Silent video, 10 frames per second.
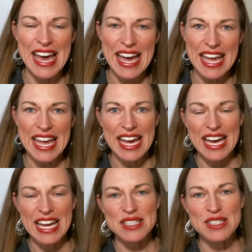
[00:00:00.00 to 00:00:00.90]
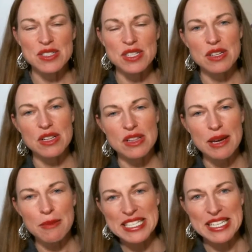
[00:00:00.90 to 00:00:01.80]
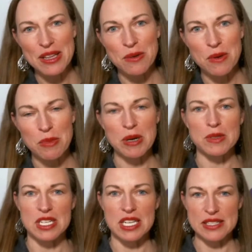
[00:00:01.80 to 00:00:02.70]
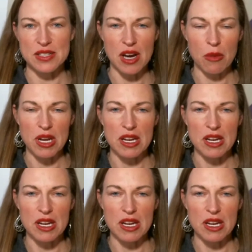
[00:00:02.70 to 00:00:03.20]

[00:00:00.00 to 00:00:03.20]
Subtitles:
And let me tell you about today's topic.